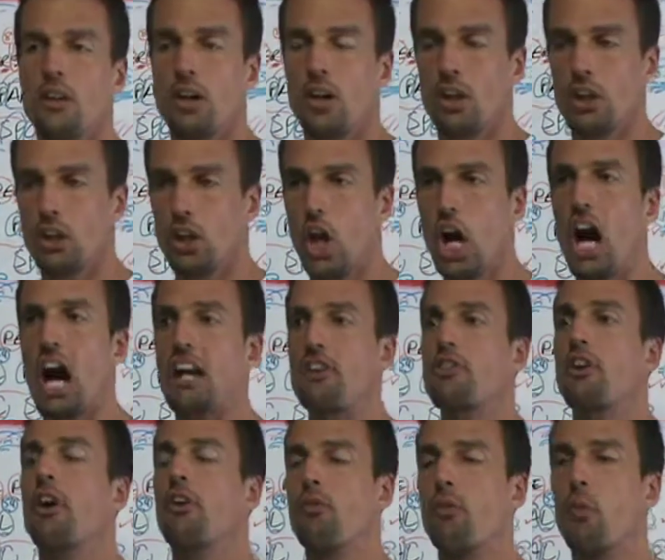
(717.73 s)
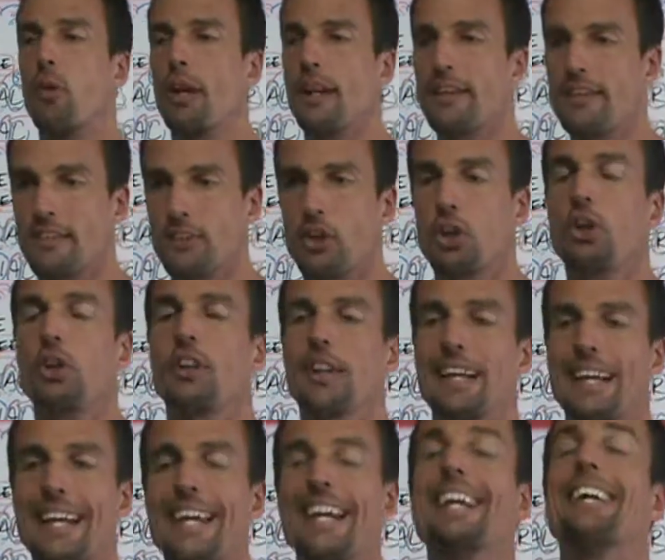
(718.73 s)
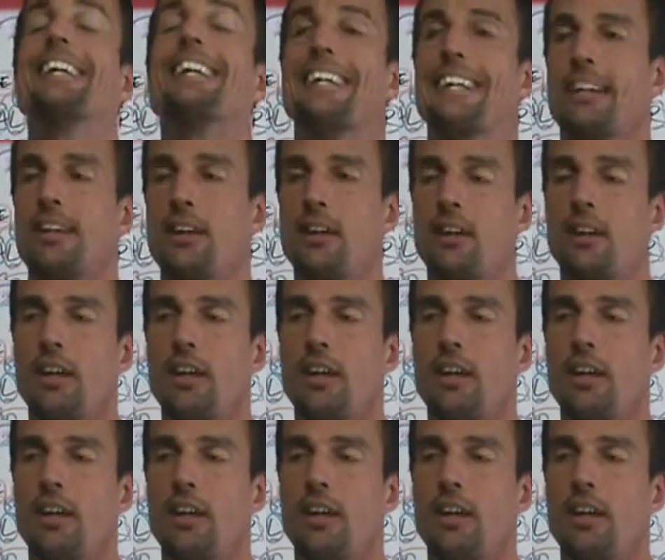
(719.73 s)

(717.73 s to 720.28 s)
a lot of what is currently in